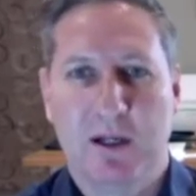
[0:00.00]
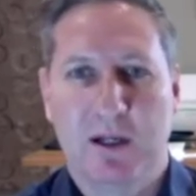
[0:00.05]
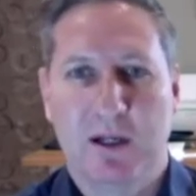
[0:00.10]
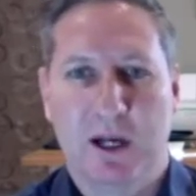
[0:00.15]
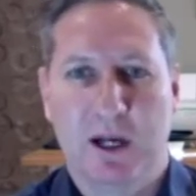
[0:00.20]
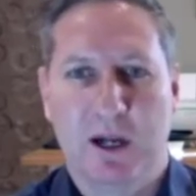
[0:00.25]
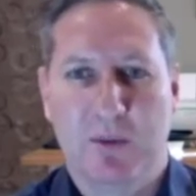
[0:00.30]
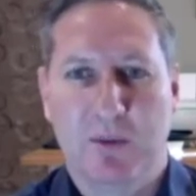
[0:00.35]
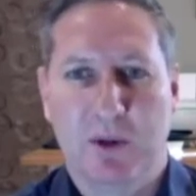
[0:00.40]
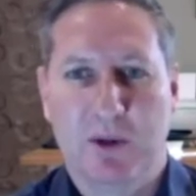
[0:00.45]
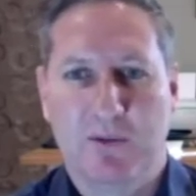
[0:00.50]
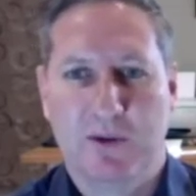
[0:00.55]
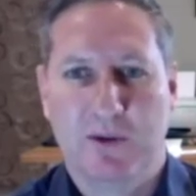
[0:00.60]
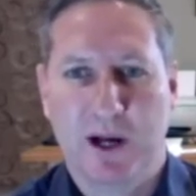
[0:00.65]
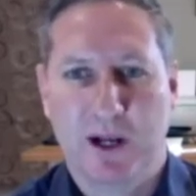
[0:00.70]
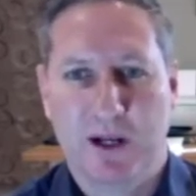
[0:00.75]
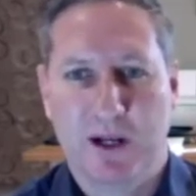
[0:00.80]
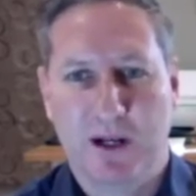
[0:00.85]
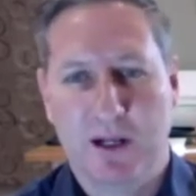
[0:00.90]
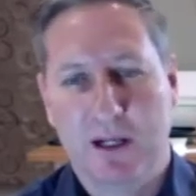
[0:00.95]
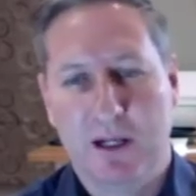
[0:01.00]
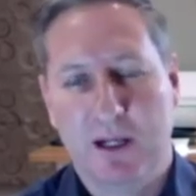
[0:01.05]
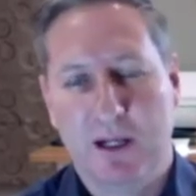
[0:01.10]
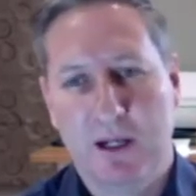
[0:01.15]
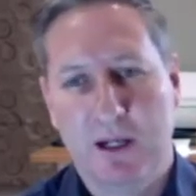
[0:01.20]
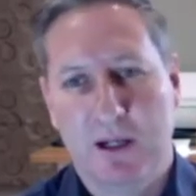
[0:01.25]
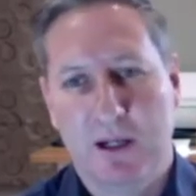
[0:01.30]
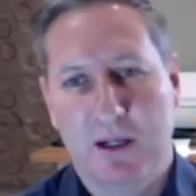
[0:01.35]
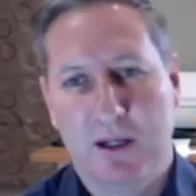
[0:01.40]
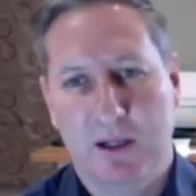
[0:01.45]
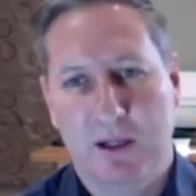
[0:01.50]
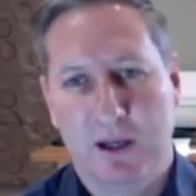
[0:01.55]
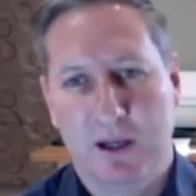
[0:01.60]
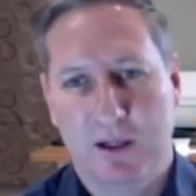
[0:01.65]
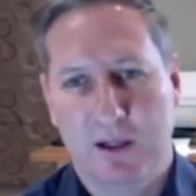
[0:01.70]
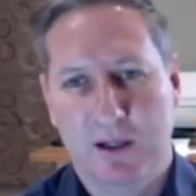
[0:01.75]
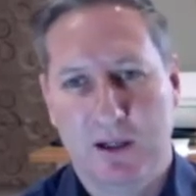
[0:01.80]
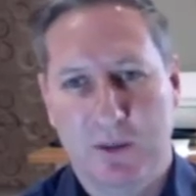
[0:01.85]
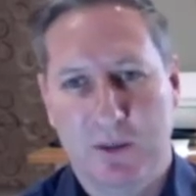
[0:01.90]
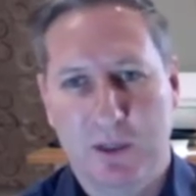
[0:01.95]
And we finally,
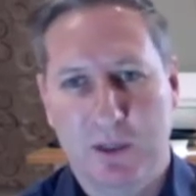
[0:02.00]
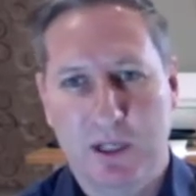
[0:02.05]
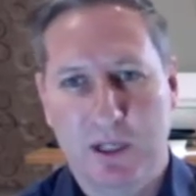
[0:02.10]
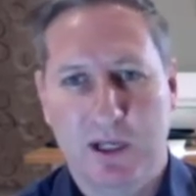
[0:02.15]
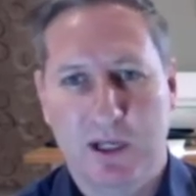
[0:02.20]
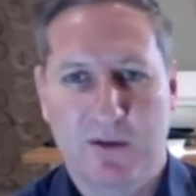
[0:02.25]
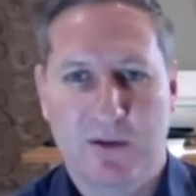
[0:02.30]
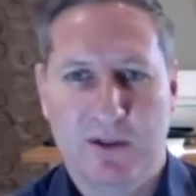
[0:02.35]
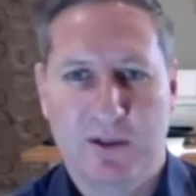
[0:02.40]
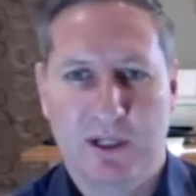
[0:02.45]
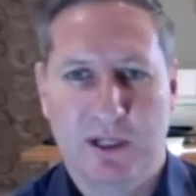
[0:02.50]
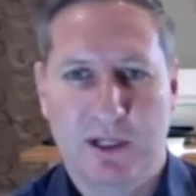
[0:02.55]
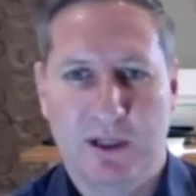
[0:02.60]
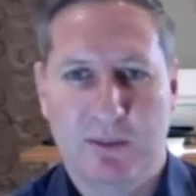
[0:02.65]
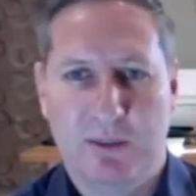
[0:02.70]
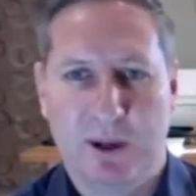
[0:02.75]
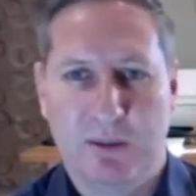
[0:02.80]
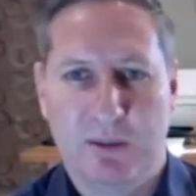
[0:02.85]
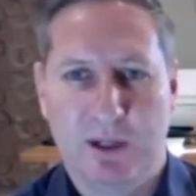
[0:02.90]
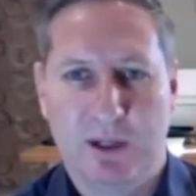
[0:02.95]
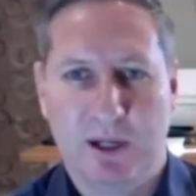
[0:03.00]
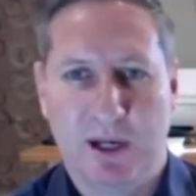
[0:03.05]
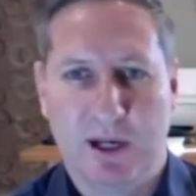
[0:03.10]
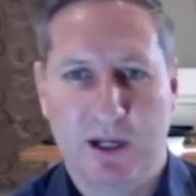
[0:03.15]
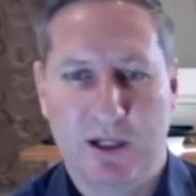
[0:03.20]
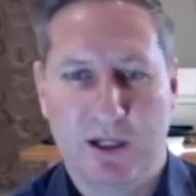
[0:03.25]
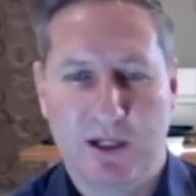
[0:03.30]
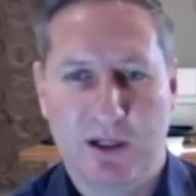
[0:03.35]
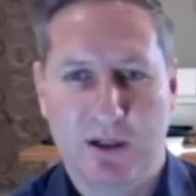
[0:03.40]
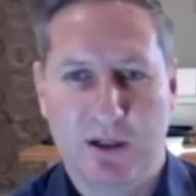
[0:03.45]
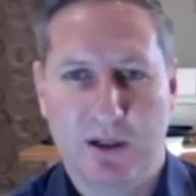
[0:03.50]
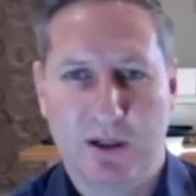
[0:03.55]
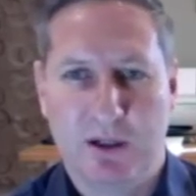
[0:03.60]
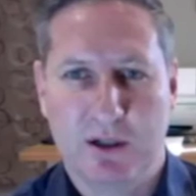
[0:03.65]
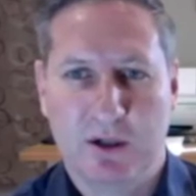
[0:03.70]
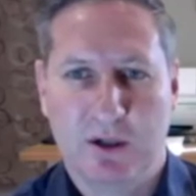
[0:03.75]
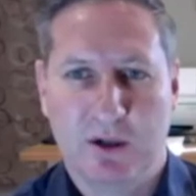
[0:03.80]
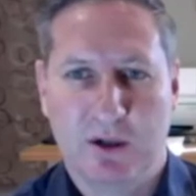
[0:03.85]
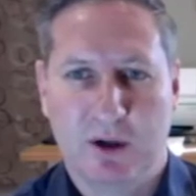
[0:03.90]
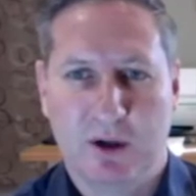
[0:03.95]
this week, have seen the publication
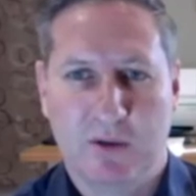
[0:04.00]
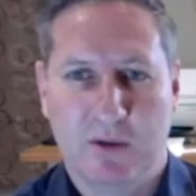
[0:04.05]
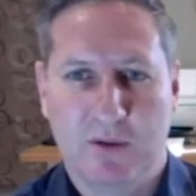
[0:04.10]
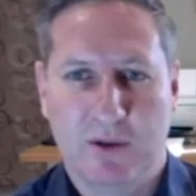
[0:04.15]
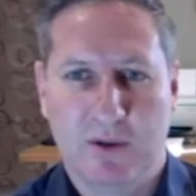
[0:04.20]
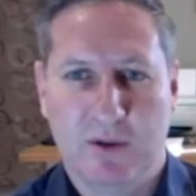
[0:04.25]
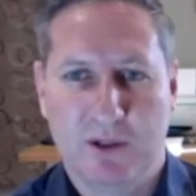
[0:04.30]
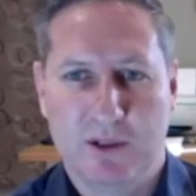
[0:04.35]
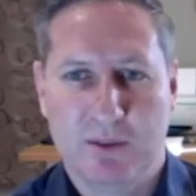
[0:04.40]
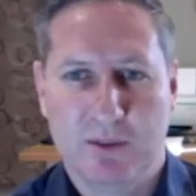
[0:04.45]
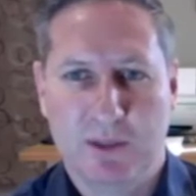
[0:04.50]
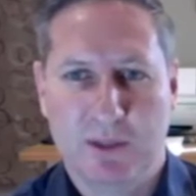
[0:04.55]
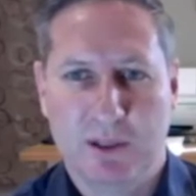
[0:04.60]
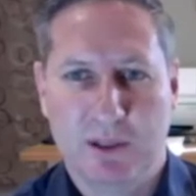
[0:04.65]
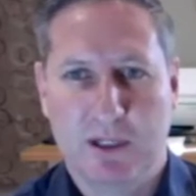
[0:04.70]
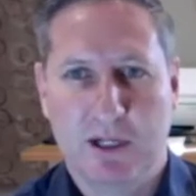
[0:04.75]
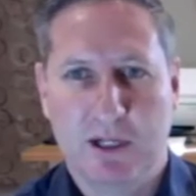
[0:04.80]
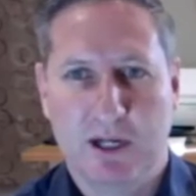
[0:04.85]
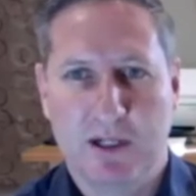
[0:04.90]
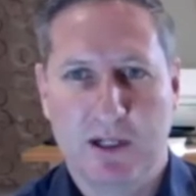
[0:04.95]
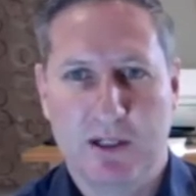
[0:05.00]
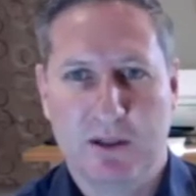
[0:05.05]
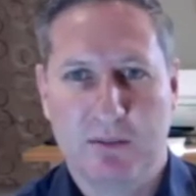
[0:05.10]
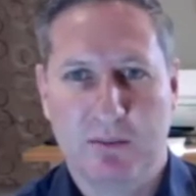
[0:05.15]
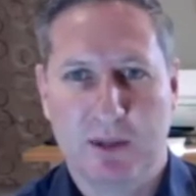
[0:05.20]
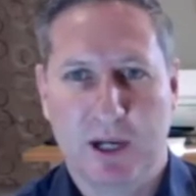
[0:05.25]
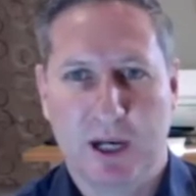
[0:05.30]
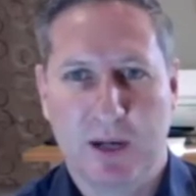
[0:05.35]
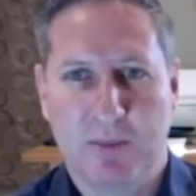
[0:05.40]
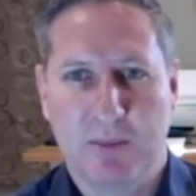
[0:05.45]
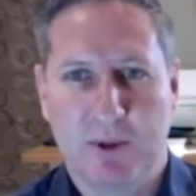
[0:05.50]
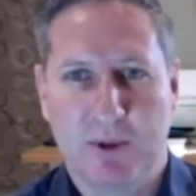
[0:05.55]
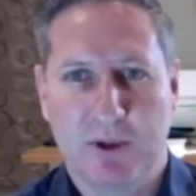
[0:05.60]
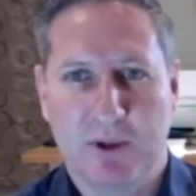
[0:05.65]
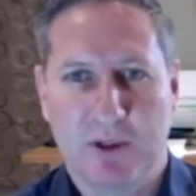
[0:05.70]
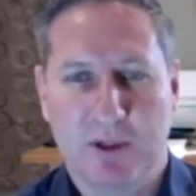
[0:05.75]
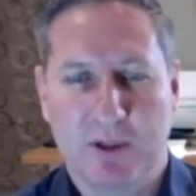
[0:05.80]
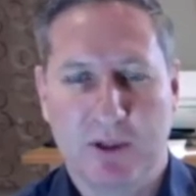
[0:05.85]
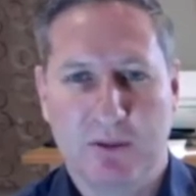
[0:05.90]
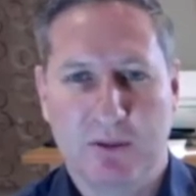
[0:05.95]
of the risk mitigation power
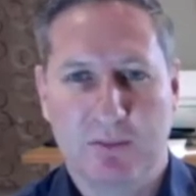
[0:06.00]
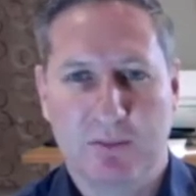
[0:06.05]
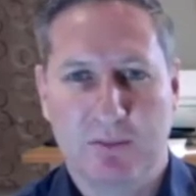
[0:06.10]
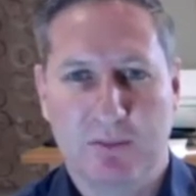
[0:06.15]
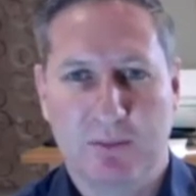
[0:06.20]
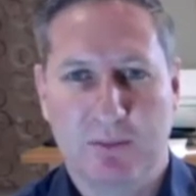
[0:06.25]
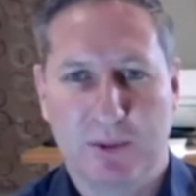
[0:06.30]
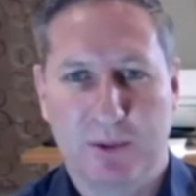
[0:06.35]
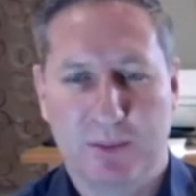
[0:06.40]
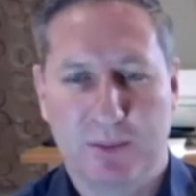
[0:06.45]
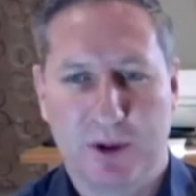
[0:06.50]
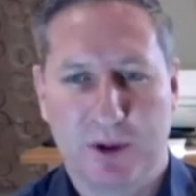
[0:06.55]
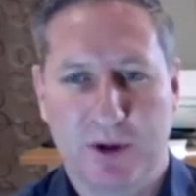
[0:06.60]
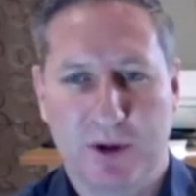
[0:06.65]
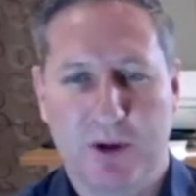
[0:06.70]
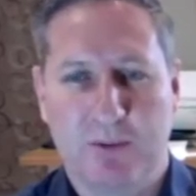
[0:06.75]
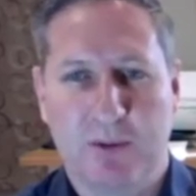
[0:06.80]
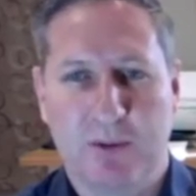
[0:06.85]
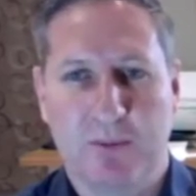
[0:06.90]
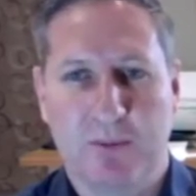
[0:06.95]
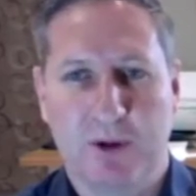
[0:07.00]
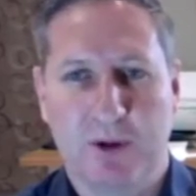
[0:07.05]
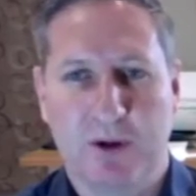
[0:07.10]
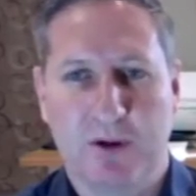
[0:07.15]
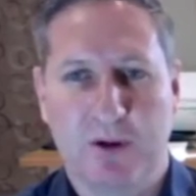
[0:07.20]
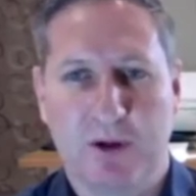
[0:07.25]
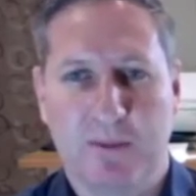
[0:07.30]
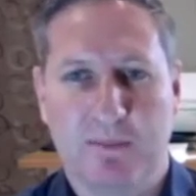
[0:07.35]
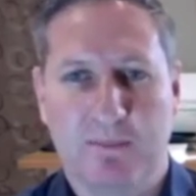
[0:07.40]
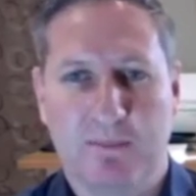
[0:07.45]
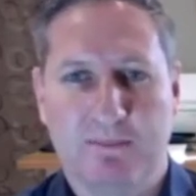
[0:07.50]
purchase procurement program.